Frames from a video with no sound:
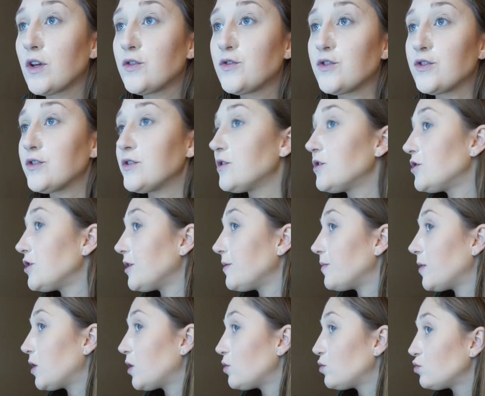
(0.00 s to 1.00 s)
Chisel
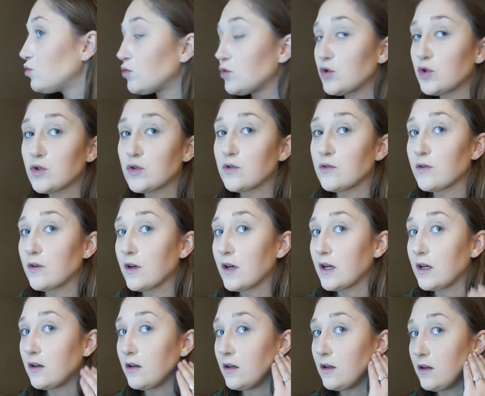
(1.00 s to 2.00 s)
cheekbones.
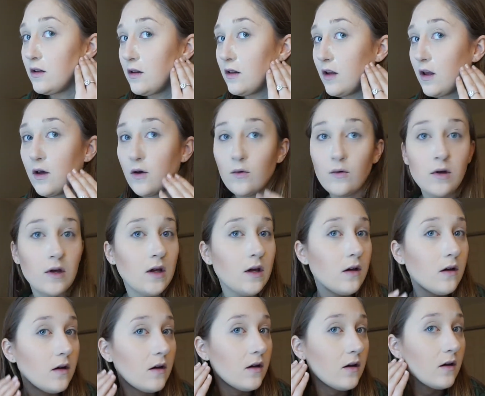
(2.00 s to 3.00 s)
Got a little low
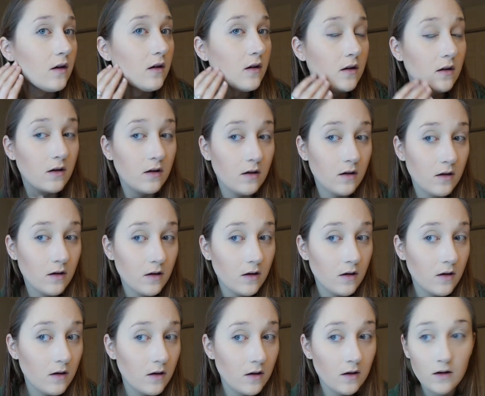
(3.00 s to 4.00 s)
here.
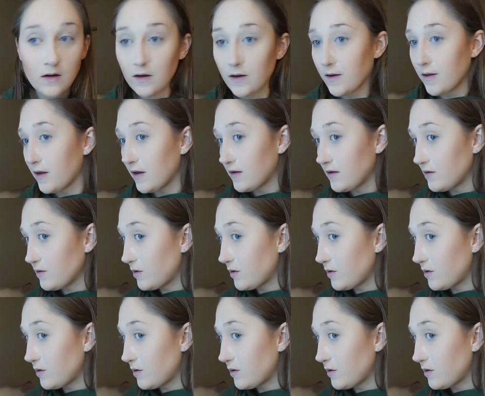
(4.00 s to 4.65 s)
That's